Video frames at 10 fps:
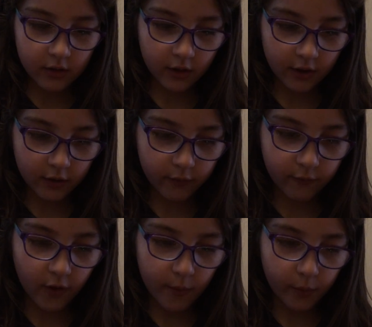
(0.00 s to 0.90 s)
So a little
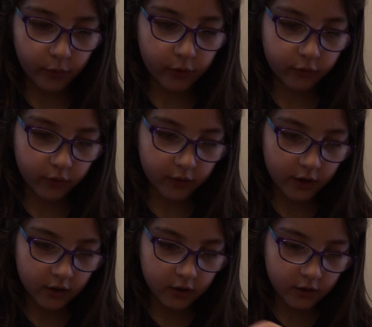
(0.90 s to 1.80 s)
fur monster on
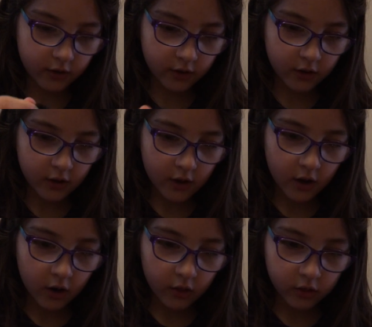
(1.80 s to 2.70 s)
there.
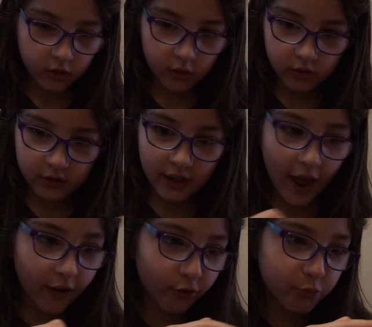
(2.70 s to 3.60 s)
The
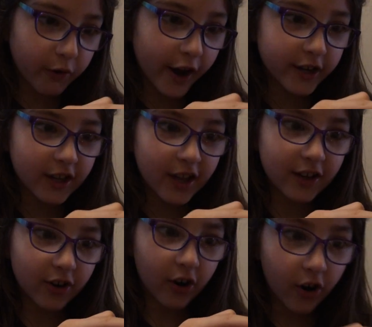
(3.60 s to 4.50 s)
tail's
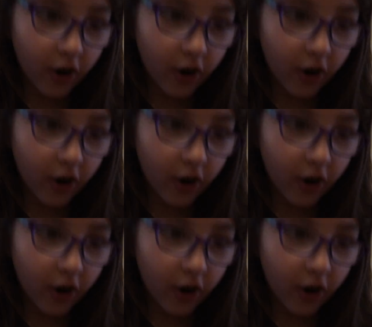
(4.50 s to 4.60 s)
braided!